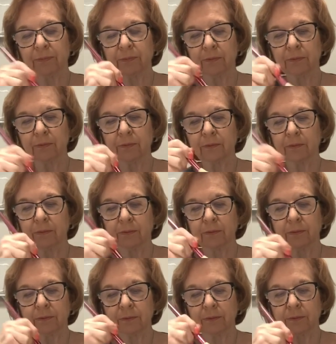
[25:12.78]

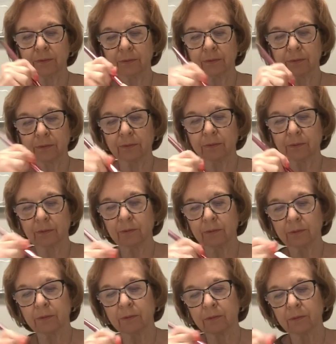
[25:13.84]
Nothing is said.